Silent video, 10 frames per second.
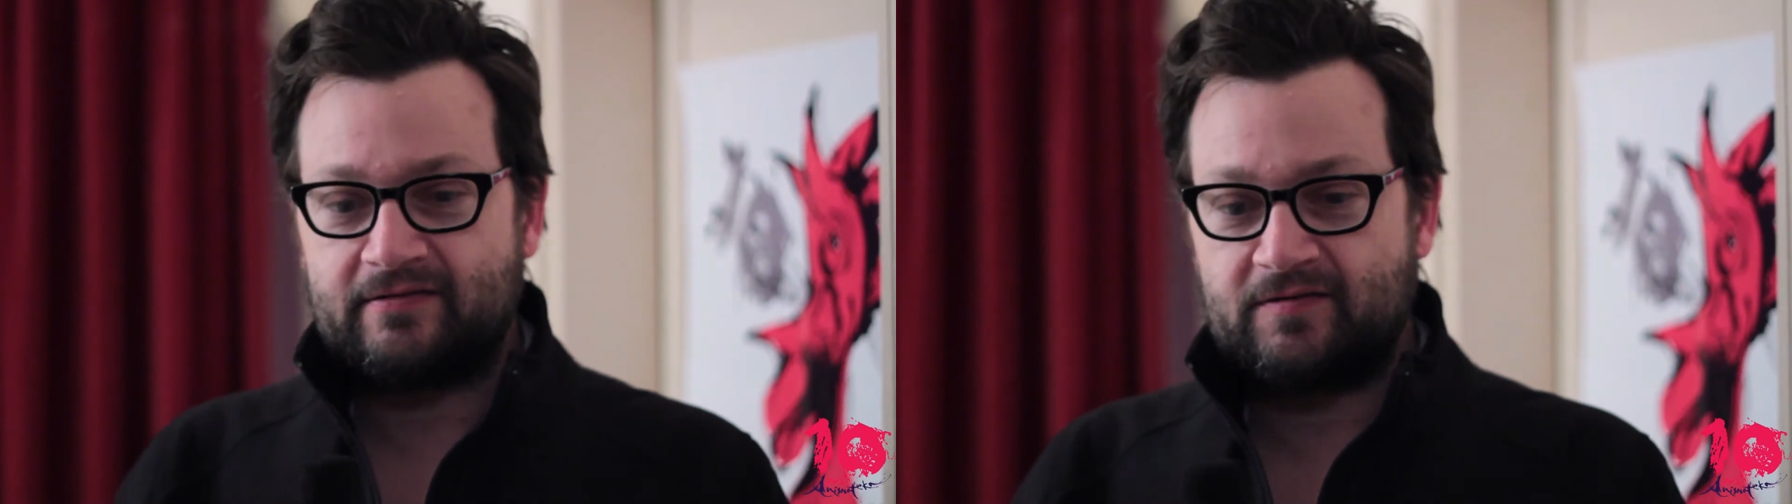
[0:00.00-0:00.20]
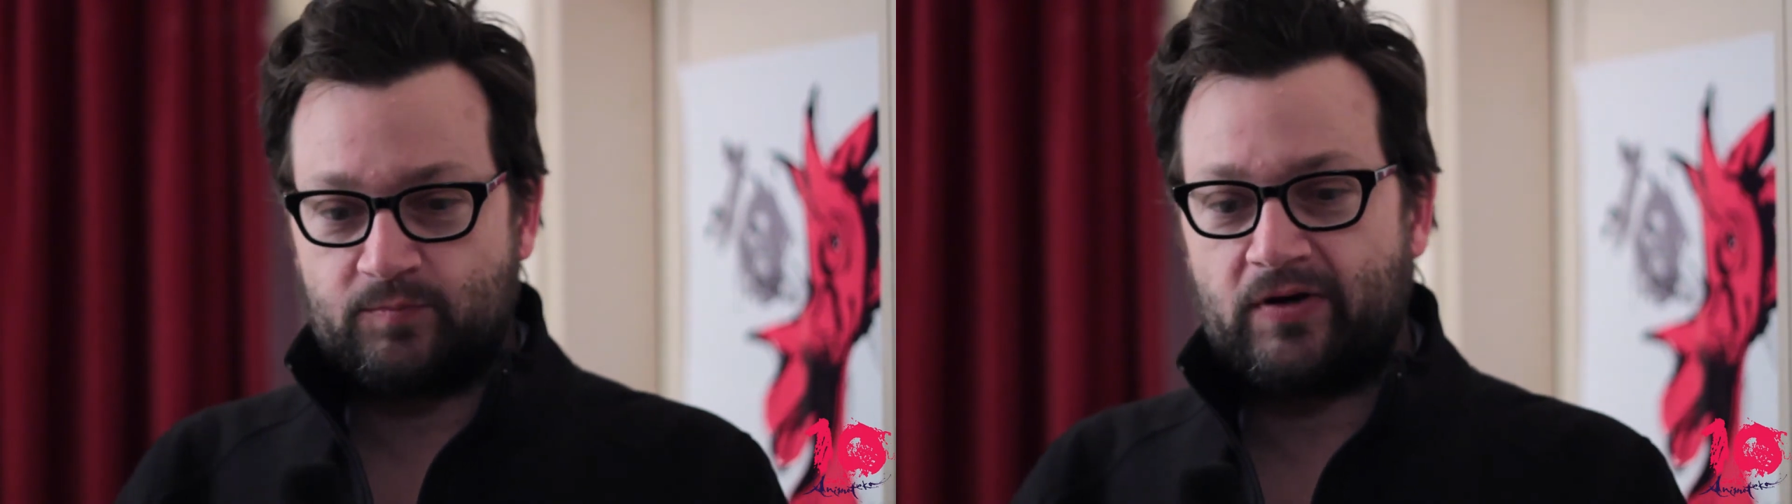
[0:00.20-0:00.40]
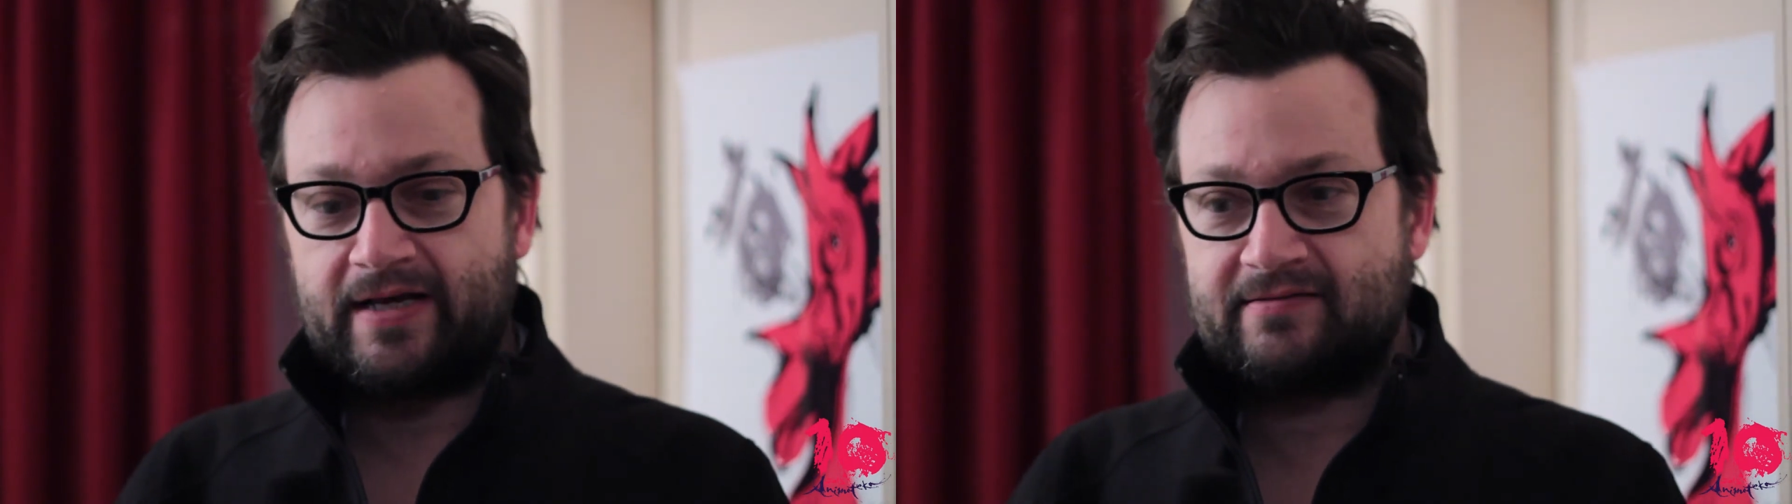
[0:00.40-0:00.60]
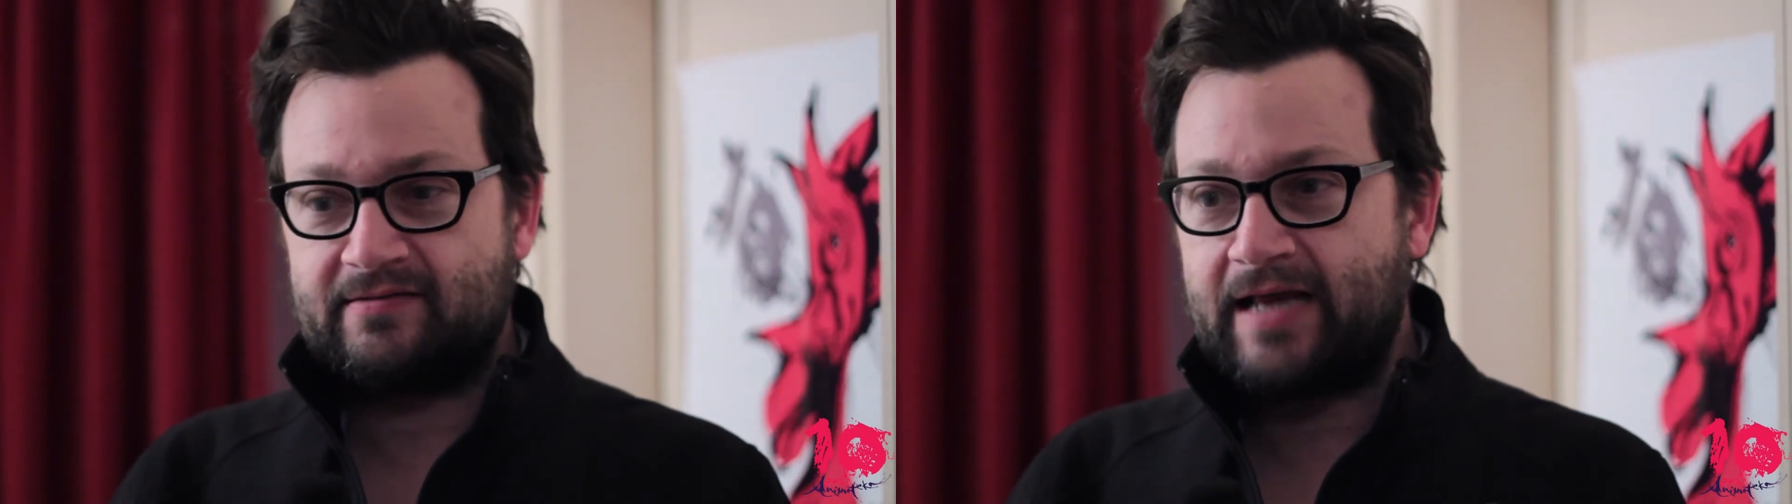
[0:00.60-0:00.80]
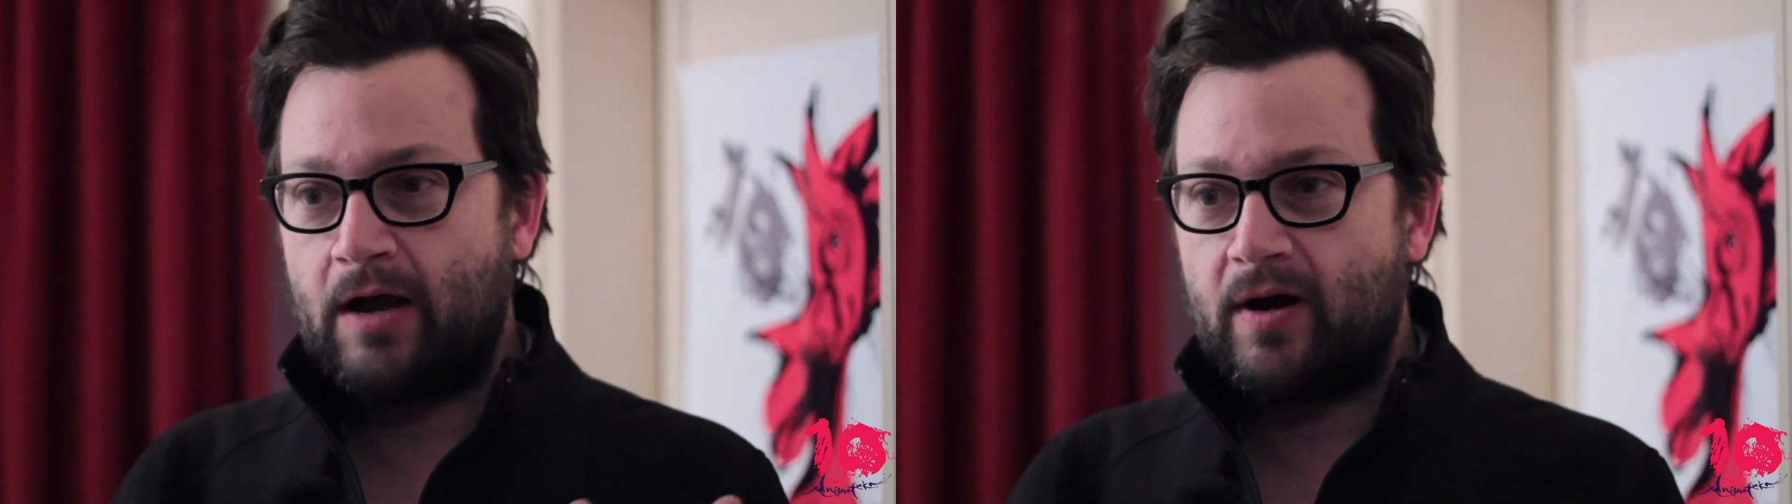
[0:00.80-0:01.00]

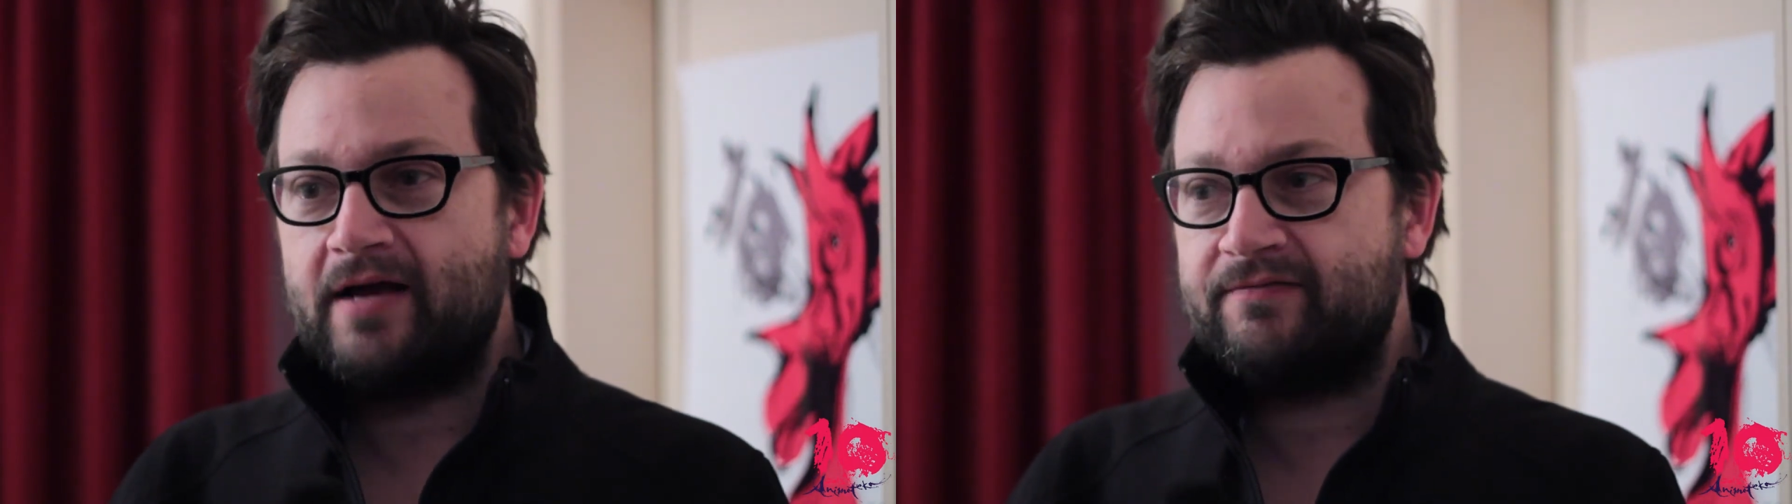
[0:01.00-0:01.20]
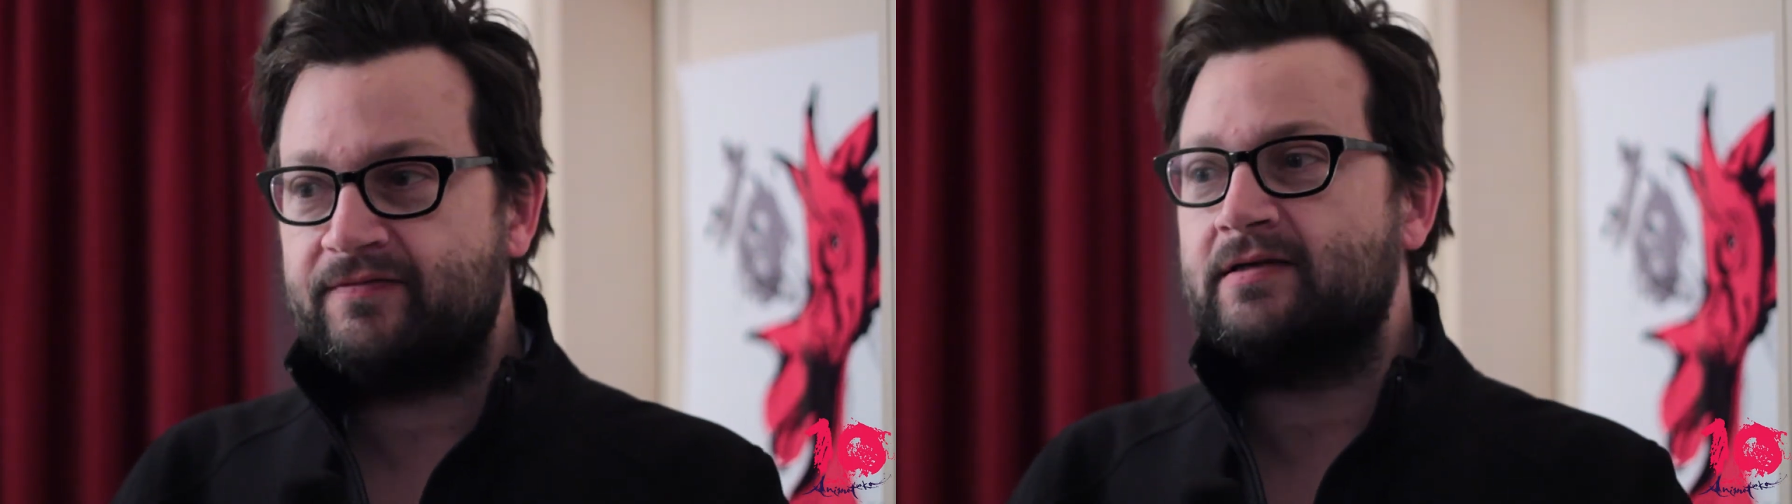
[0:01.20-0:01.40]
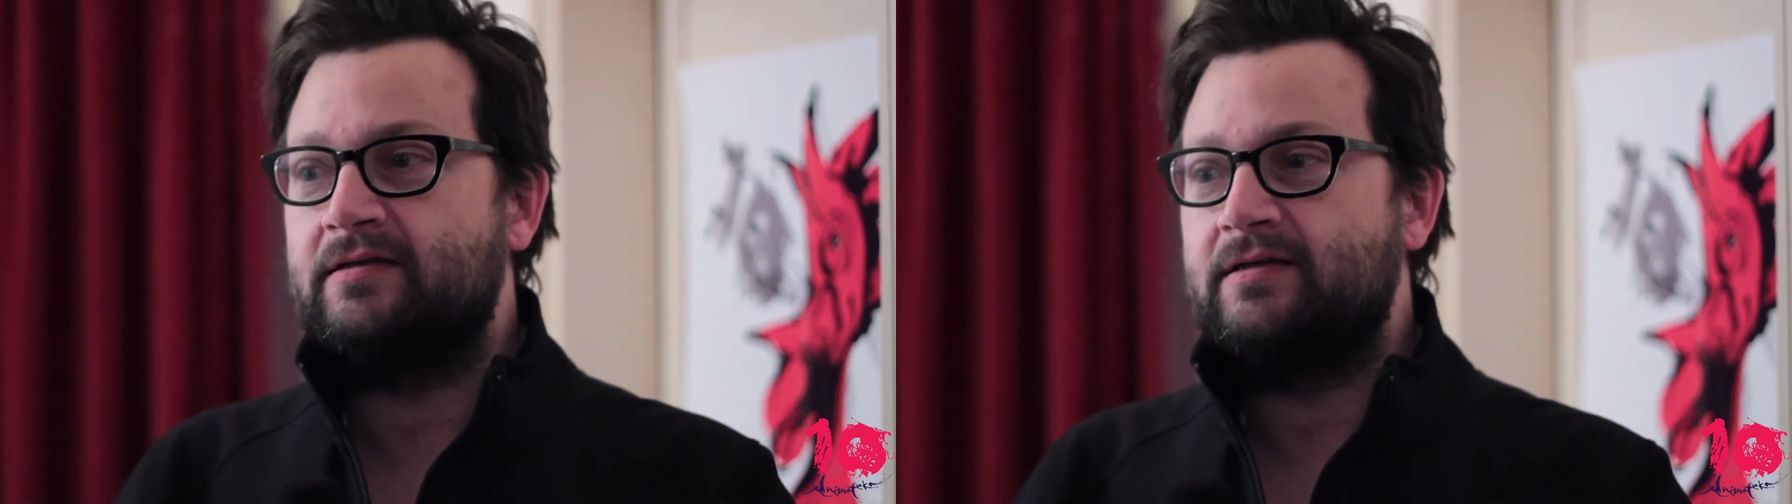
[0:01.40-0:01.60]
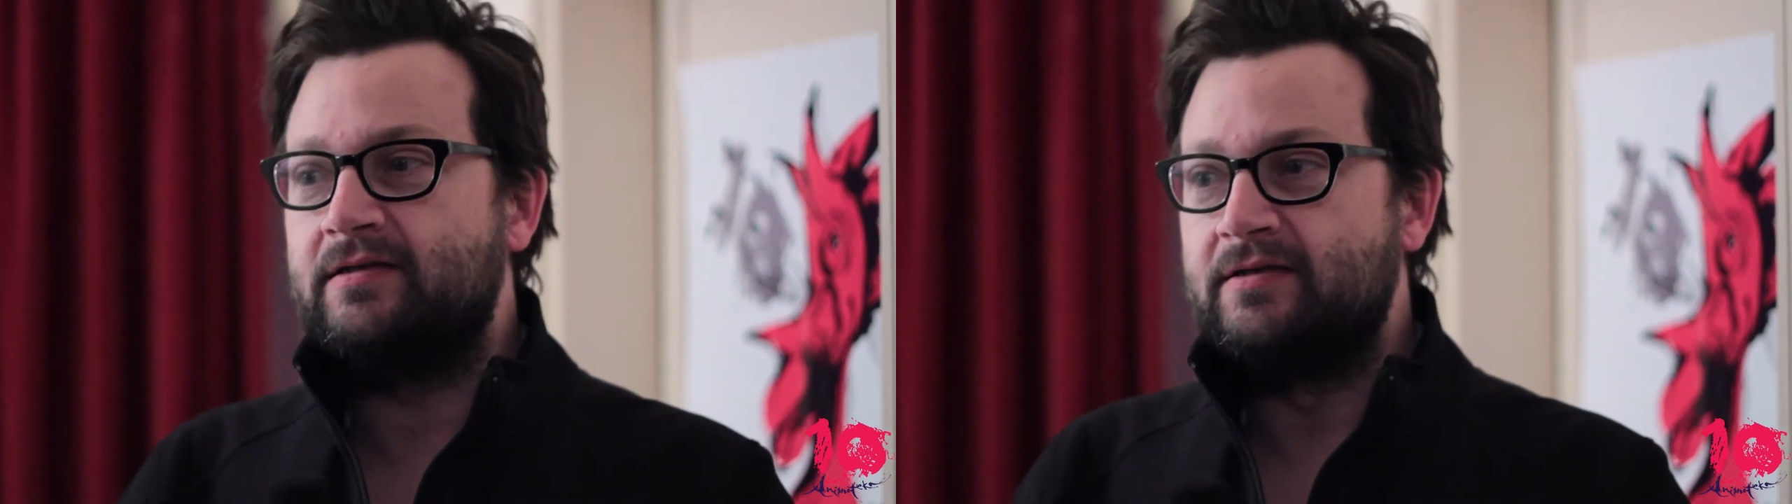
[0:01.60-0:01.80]
express how I feel?